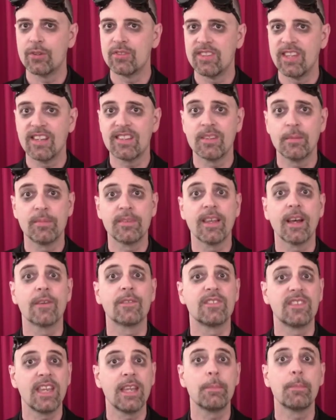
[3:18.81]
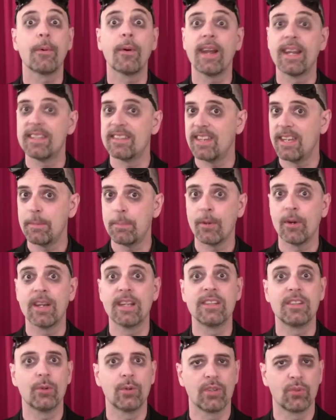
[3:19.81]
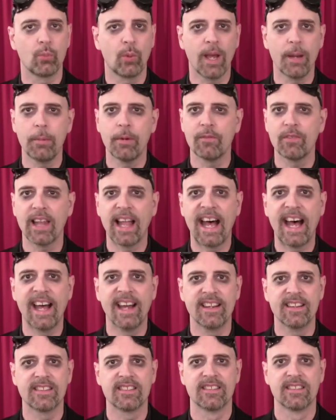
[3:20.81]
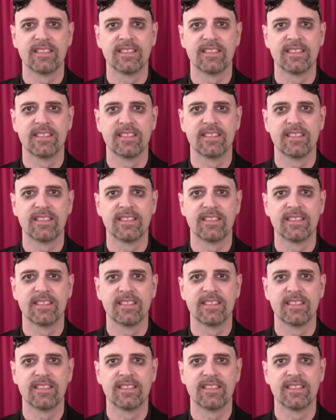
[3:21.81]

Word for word: digs himself deeper and deeper into his web of lies.